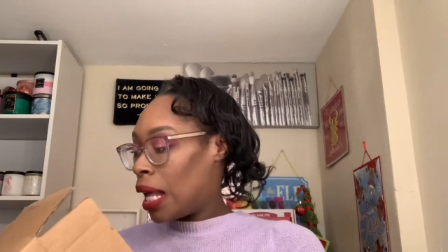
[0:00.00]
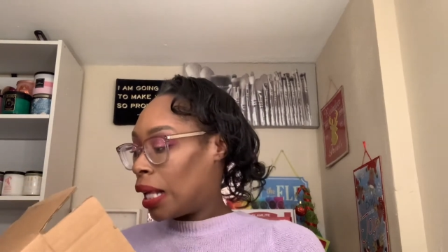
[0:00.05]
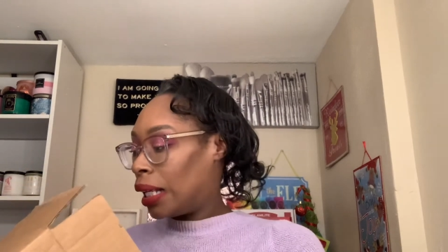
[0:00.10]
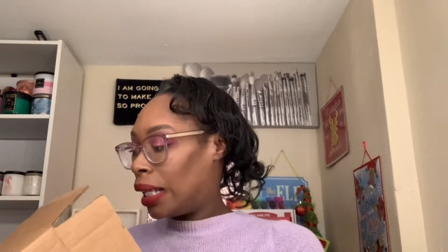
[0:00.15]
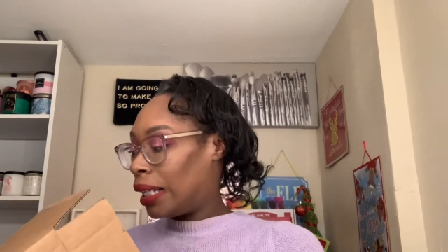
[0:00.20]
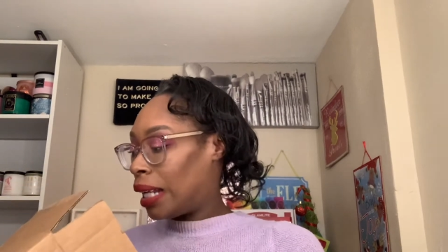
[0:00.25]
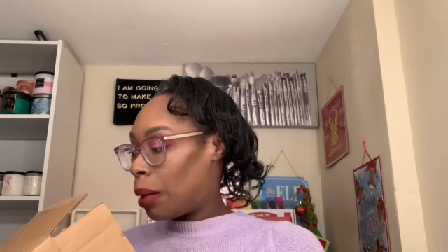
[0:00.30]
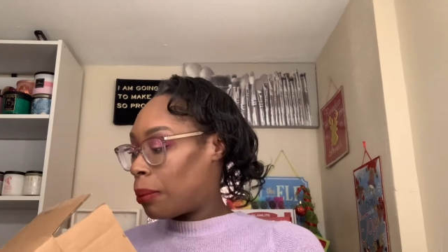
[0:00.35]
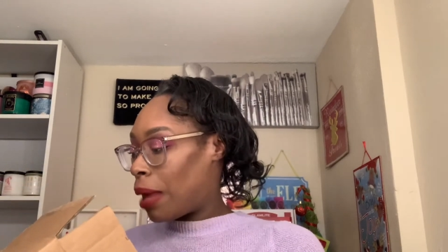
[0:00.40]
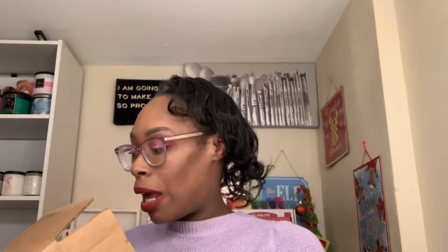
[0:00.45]

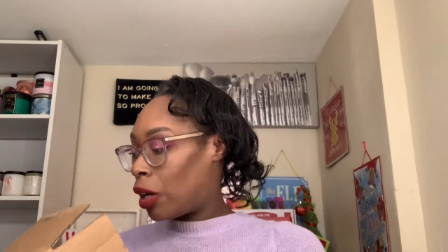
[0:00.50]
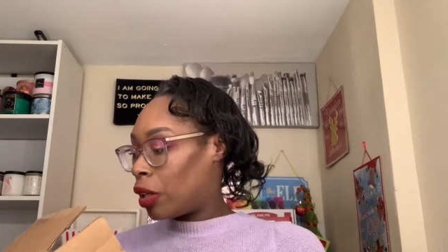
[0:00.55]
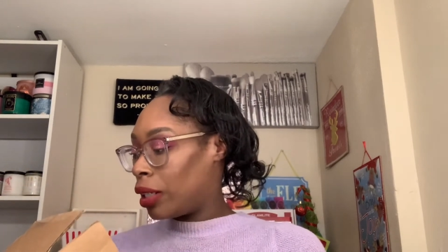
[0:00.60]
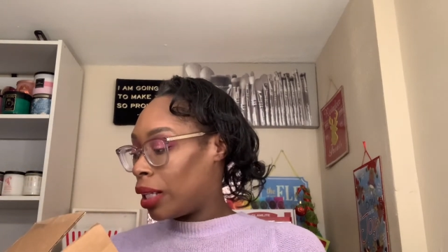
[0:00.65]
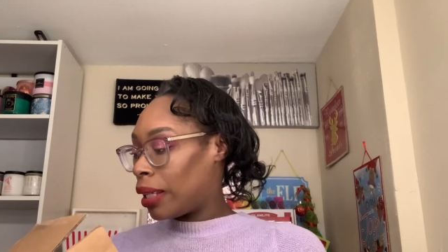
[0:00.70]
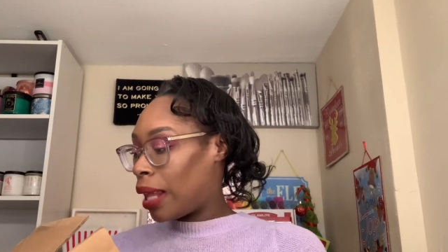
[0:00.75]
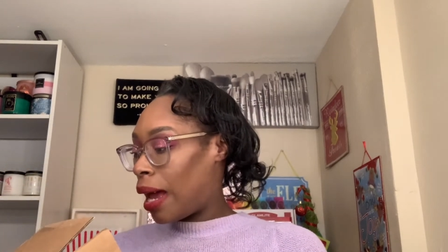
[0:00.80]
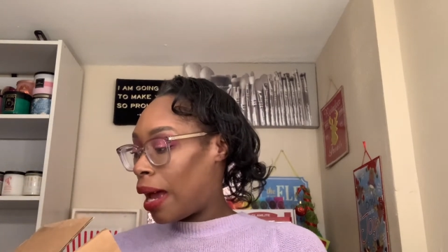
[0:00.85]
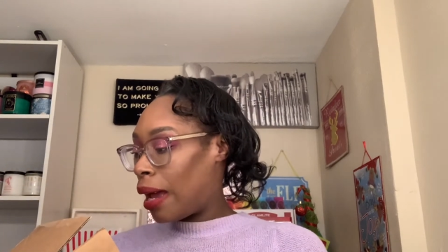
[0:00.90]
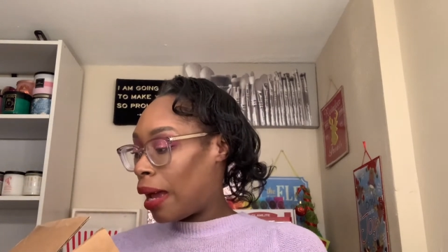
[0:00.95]
And I'm not gonna
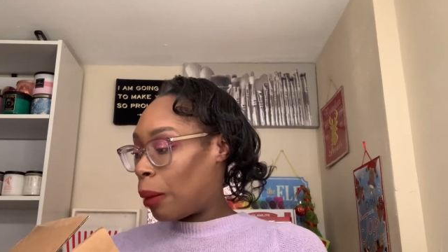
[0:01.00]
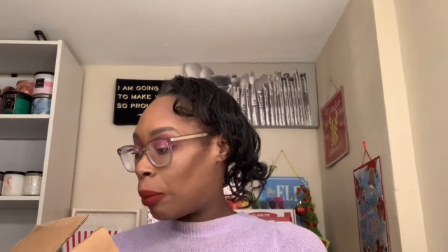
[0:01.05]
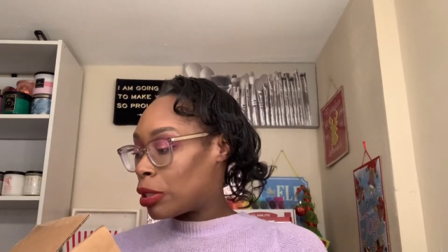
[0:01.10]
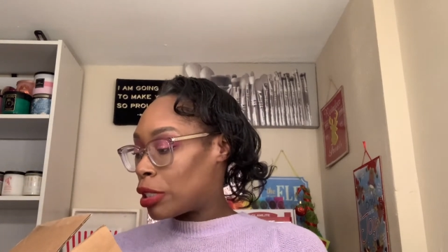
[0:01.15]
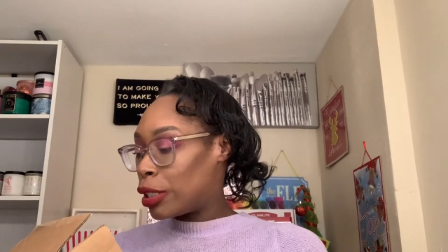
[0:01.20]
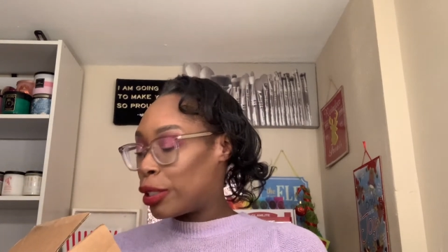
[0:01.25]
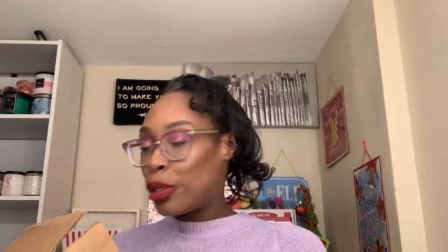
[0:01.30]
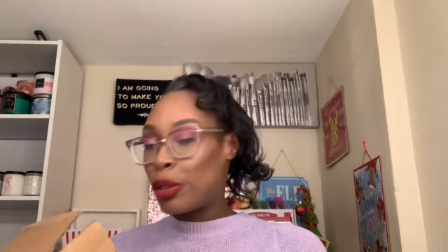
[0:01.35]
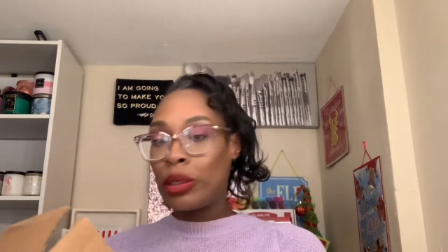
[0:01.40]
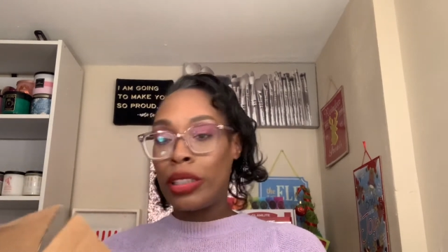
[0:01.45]
lie, I was a
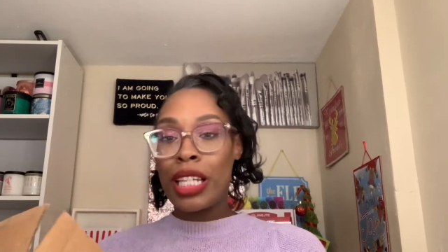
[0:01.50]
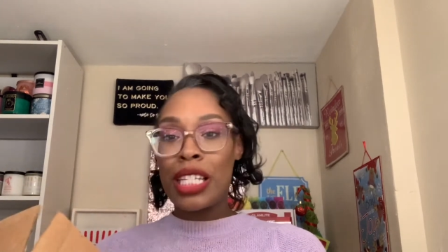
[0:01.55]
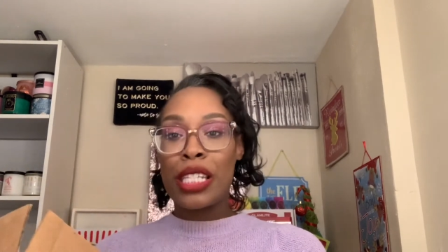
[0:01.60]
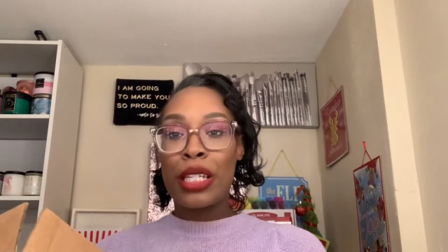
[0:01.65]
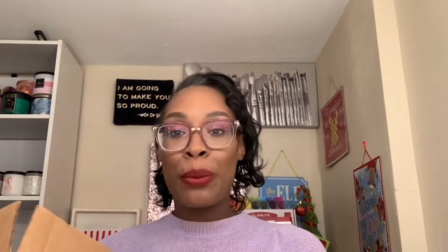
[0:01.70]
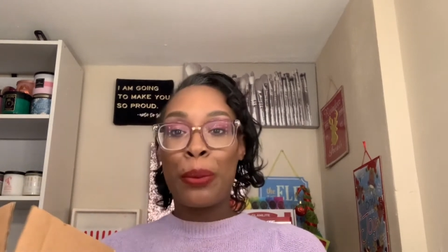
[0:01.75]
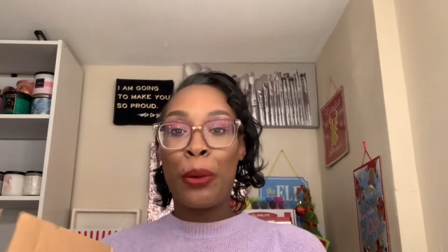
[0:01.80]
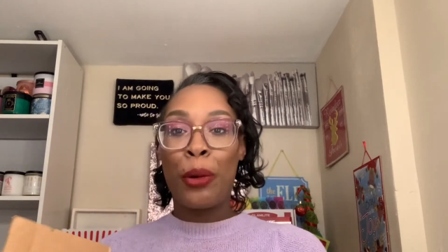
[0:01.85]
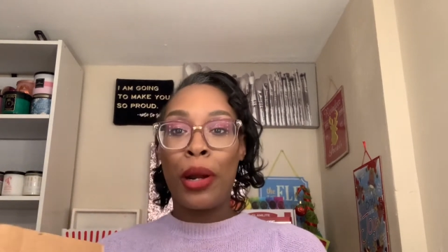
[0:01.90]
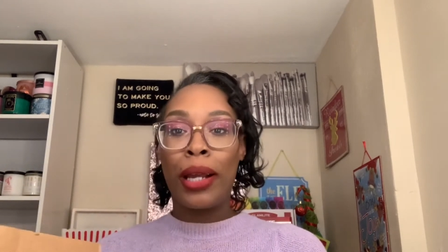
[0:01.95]
little
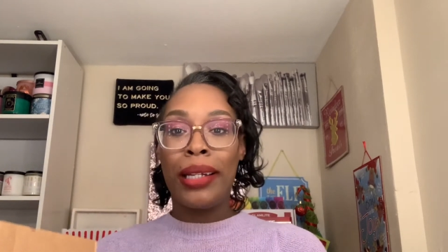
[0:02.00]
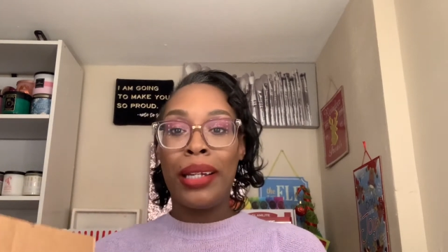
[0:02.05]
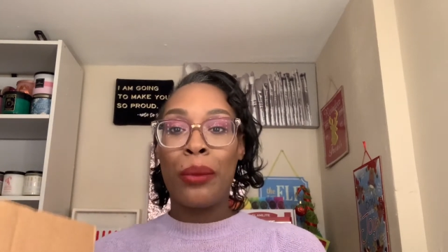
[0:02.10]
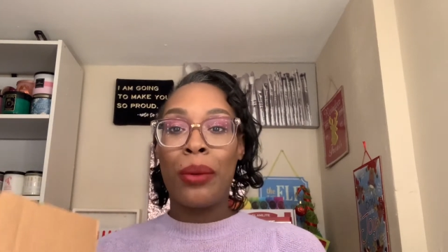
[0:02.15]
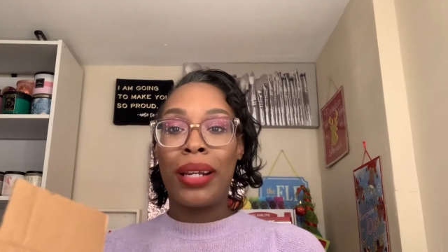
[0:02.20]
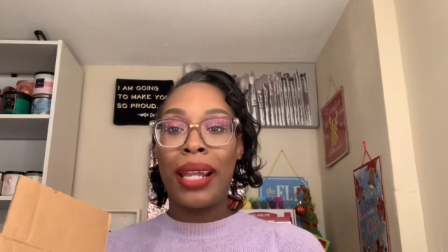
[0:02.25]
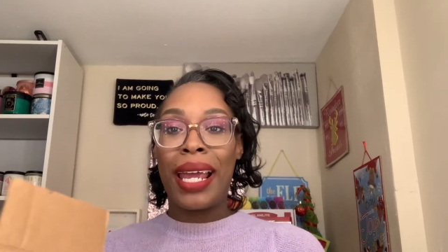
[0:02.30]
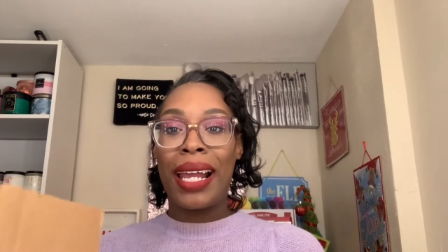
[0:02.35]
disappointed when